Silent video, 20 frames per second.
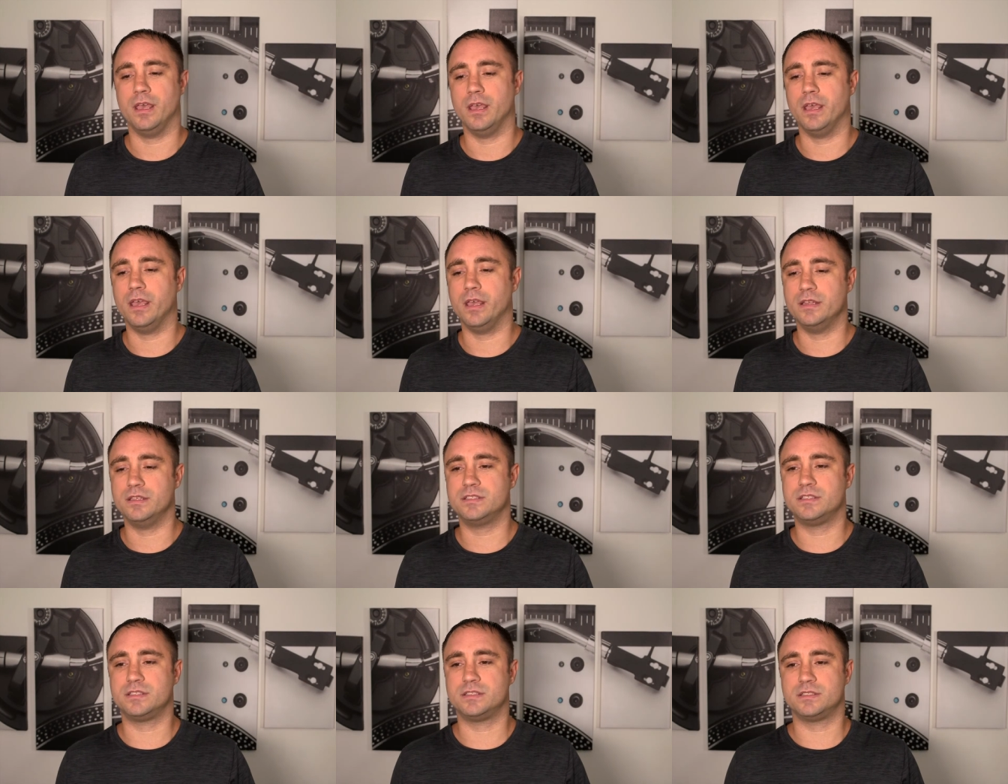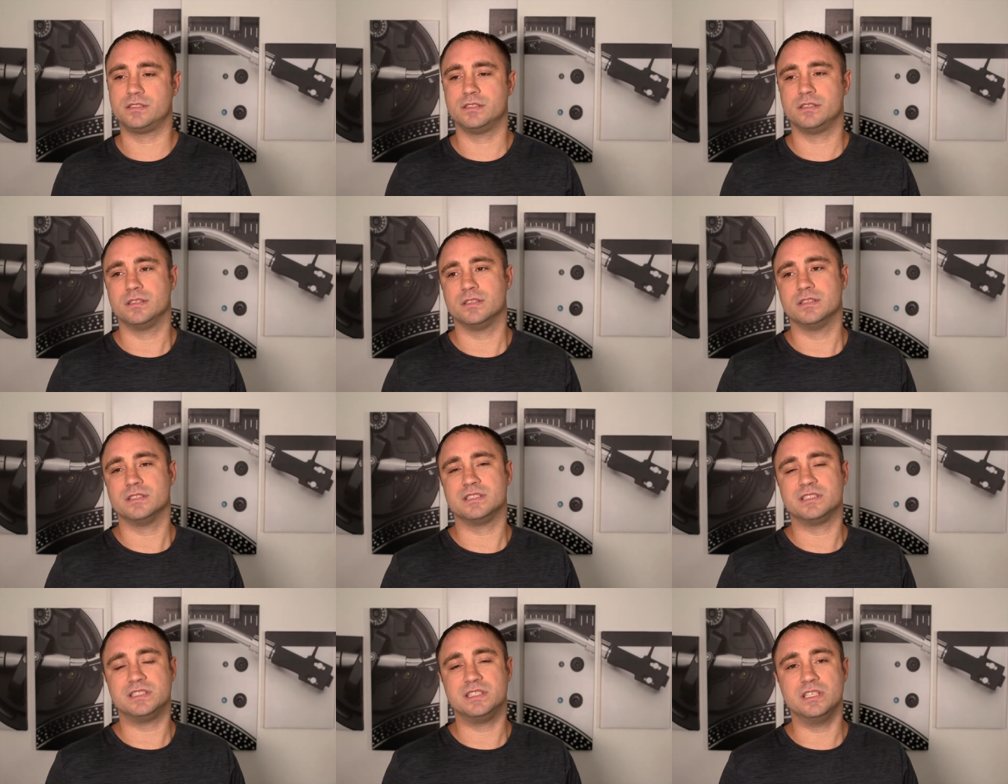it's
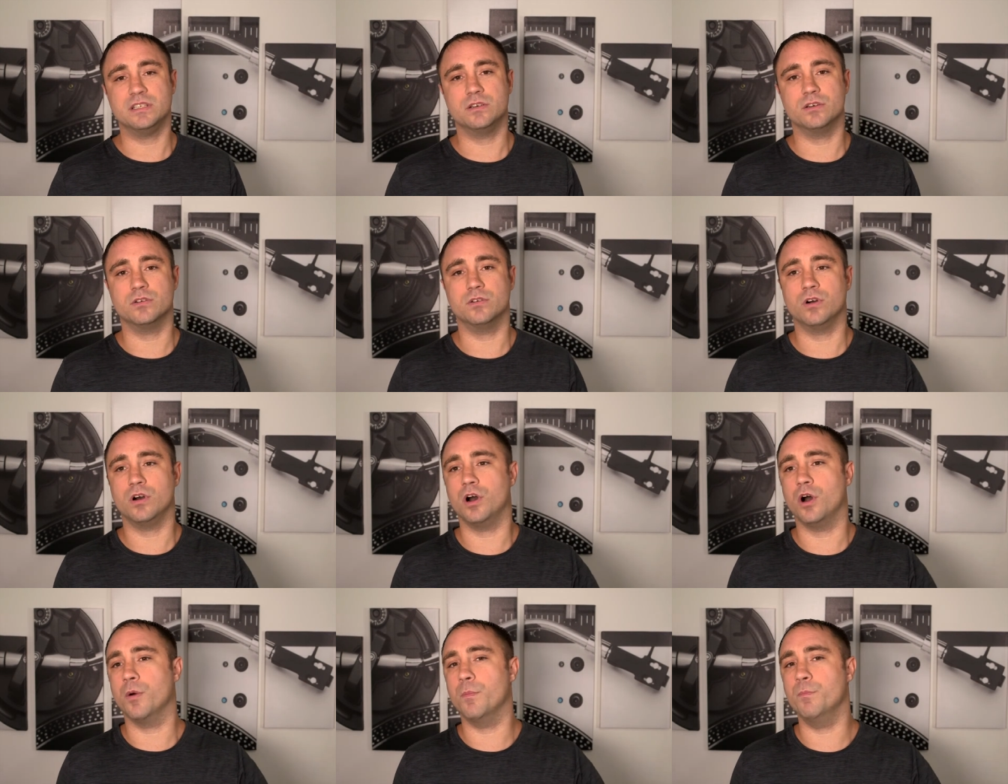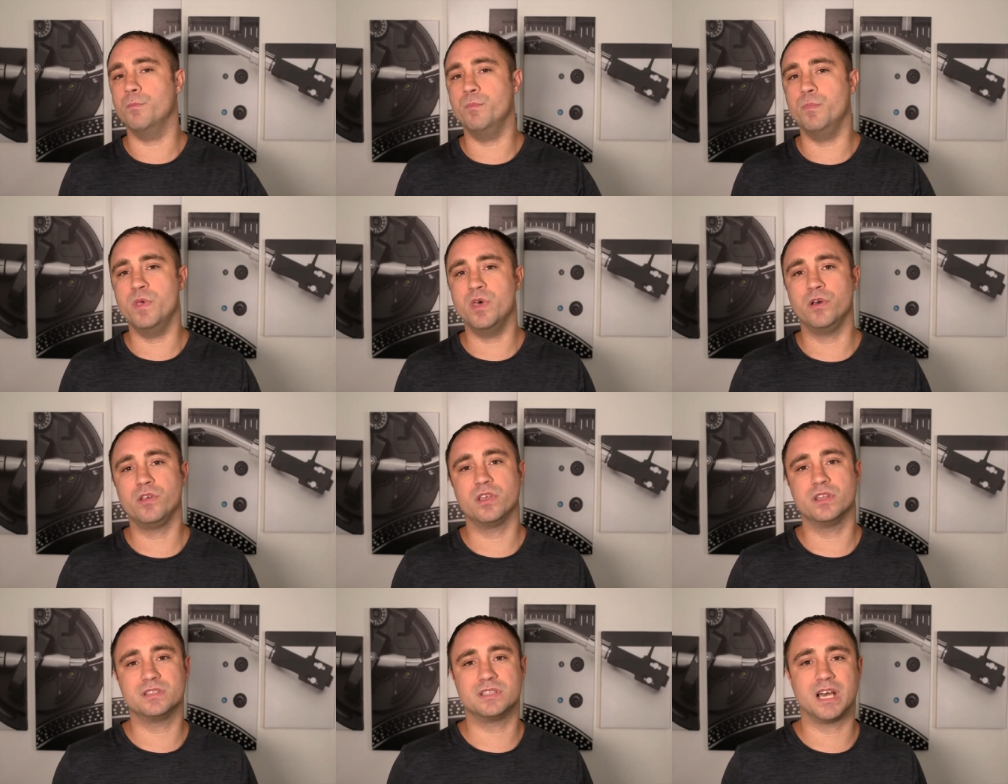still a
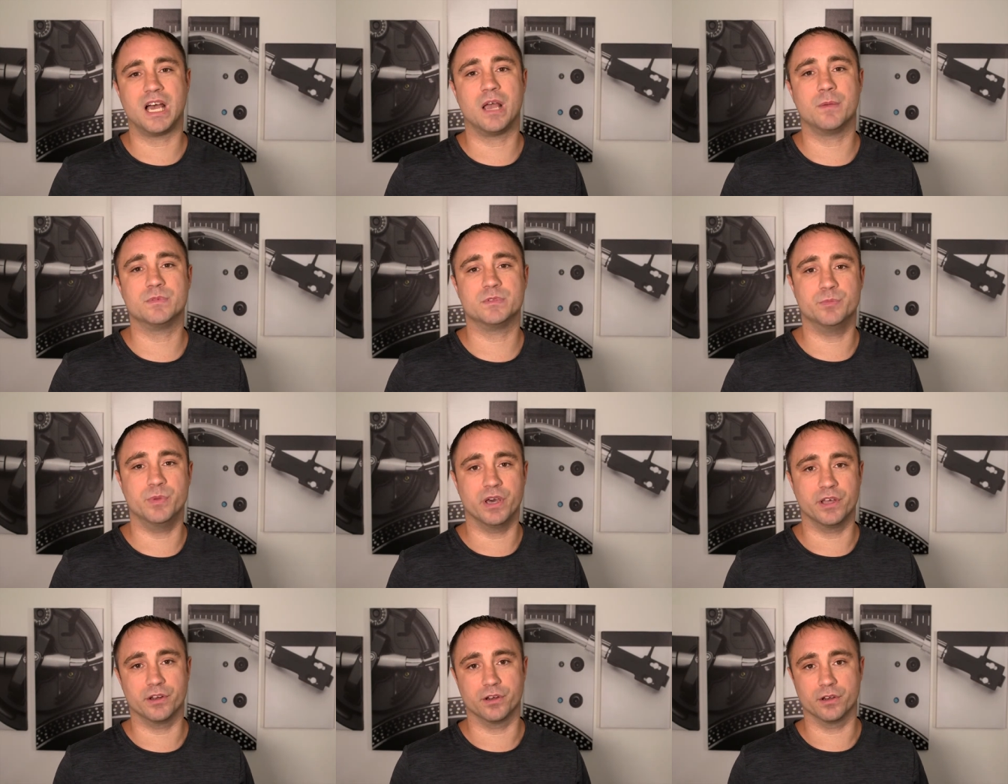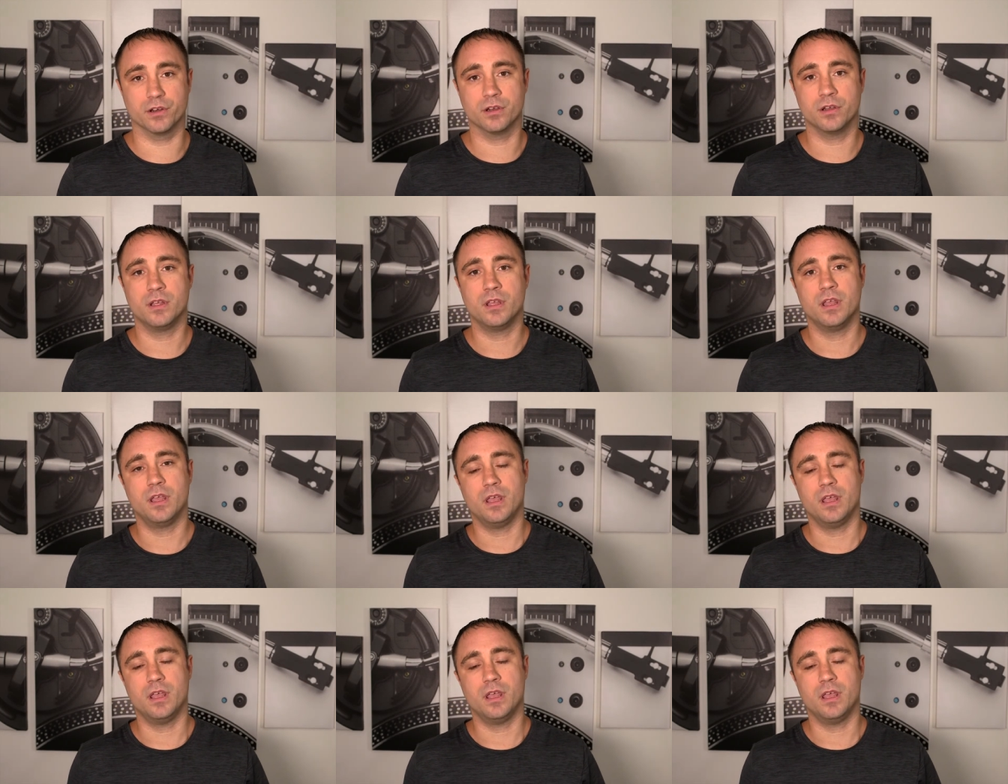million times better